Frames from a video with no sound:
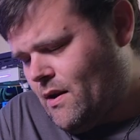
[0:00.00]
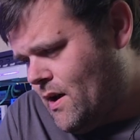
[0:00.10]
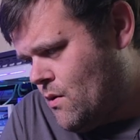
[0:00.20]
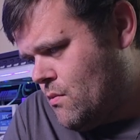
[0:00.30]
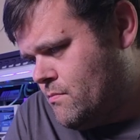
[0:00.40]

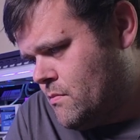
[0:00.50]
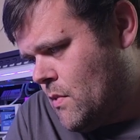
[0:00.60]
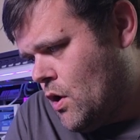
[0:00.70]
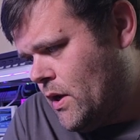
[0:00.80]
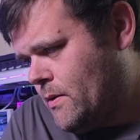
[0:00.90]
Now,
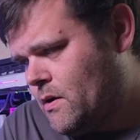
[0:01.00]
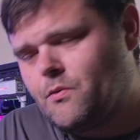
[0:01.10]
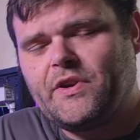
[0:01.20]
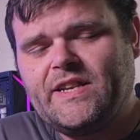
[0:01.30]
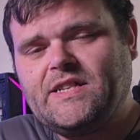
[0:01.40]
all I'm going to
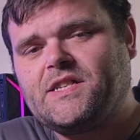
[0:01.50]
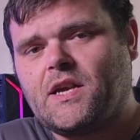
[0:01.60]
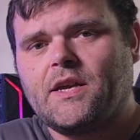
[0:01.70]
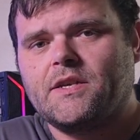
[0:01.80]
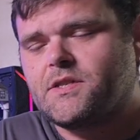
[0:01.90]
really
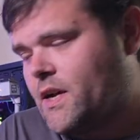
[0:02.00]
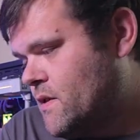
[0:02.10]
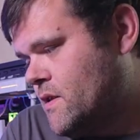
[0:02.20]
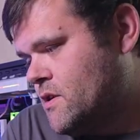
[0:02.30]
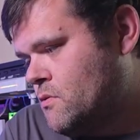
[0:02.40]
say is that
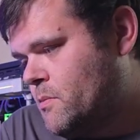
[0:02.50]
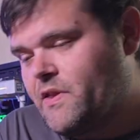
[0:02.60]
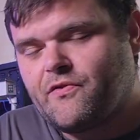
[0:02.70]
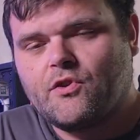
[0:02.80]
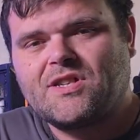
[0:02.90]
this will be
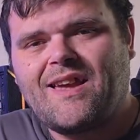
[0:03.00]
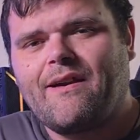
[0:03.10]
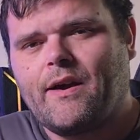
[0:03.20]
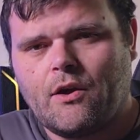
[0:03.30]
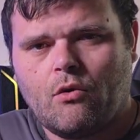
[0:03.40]
the first
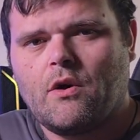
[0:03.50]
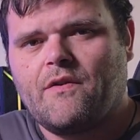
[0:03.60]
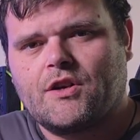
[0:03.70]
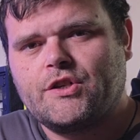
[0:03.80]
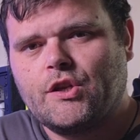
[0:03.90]
AIO I've
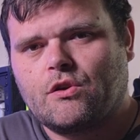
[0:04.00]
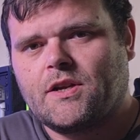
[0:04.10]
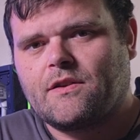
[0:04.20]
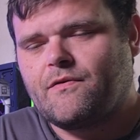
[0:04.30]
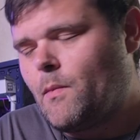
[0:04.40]
actually looked
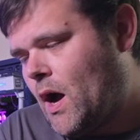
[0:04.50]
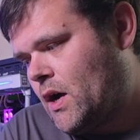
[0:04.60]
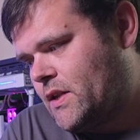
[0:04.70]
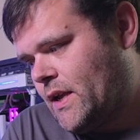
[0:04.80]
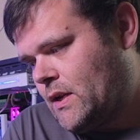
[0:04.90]
at from
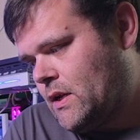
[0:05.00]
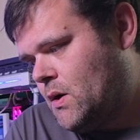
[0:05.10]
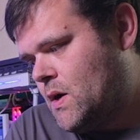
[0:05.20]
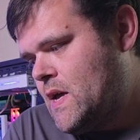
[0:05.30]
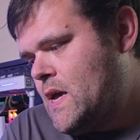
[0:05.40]
Arctic.
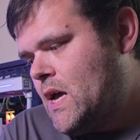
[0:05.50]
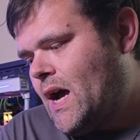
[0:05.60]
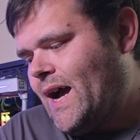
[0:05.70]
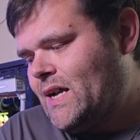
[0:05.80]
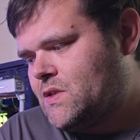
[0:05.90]
Now,
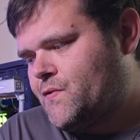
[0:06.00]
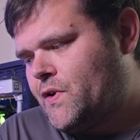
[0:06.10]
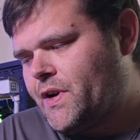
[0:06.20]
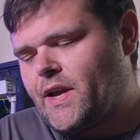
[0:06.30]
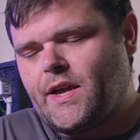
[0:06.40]
as
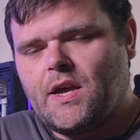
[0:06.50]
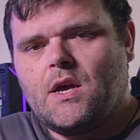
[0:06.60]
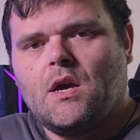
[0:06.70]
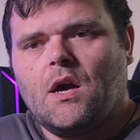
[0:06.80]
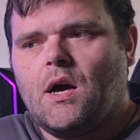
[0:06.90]
for a
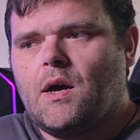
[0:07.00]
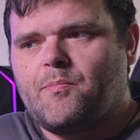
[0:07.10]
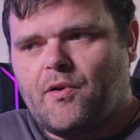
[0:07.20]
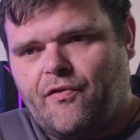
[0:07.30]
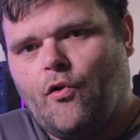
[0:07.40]

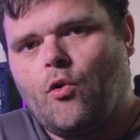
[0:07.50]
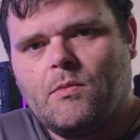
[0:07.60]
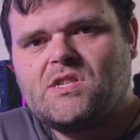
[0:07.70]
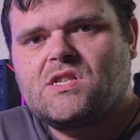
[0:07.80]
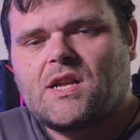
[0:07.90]

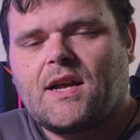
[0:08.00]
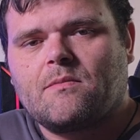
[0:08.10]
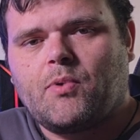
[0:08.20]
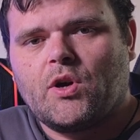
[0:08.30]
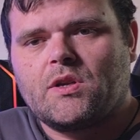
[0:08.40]
performance
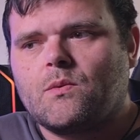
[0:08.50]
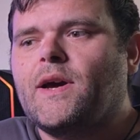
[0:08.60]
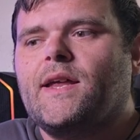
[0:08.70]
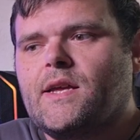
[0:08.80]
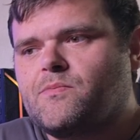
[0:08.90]
standpoint,
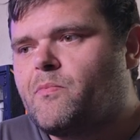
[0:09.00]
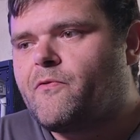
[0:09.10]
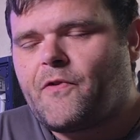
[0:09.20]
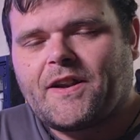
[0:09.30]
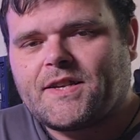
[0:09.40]
where it's
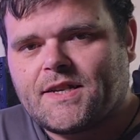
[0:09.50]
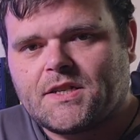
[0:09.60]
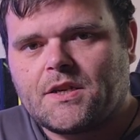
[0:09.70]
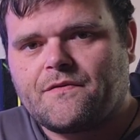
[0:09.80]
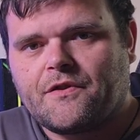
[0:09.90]

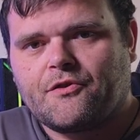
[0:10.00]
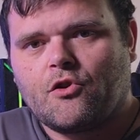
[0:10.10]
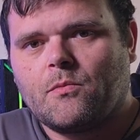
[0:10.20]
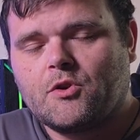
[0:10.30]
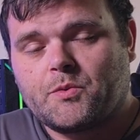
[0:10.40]
fantastic for
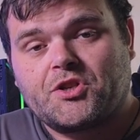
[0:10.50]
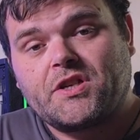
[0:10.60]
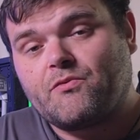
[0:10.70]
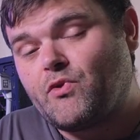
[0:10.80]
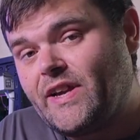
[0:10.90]
thermals, which
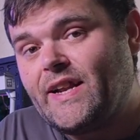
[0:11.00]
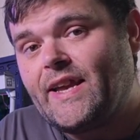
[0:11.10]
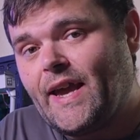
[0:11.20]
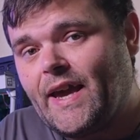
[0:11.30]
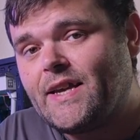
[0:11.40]
it
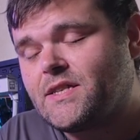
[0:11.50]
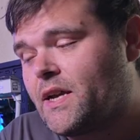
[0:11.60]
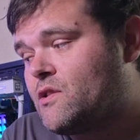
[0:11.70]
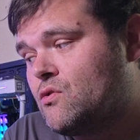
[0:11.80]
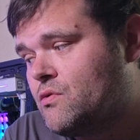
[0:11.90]
really is,
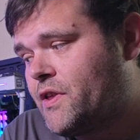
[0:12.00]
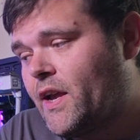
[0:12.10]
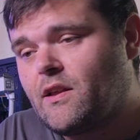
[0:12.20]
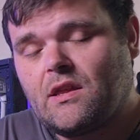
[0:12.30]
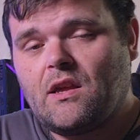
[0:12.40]
I do
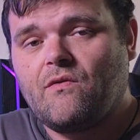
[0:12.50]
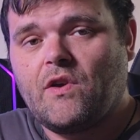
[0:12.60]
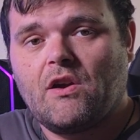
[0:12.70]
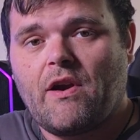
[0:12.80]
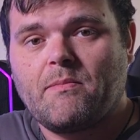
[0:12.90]
think the
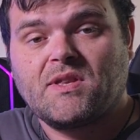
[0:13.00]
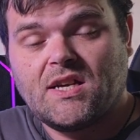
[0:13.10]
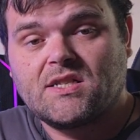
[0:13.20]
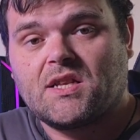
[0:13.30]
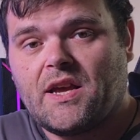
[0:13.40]
VRM
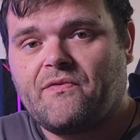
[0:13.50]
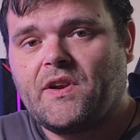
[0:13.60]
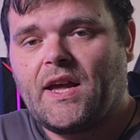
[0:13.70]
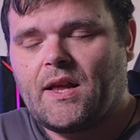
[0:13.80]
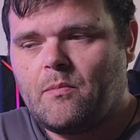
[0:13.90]
does
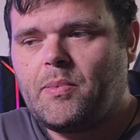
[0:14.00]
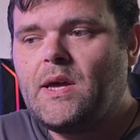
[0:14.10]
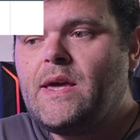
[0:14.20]
definitely help.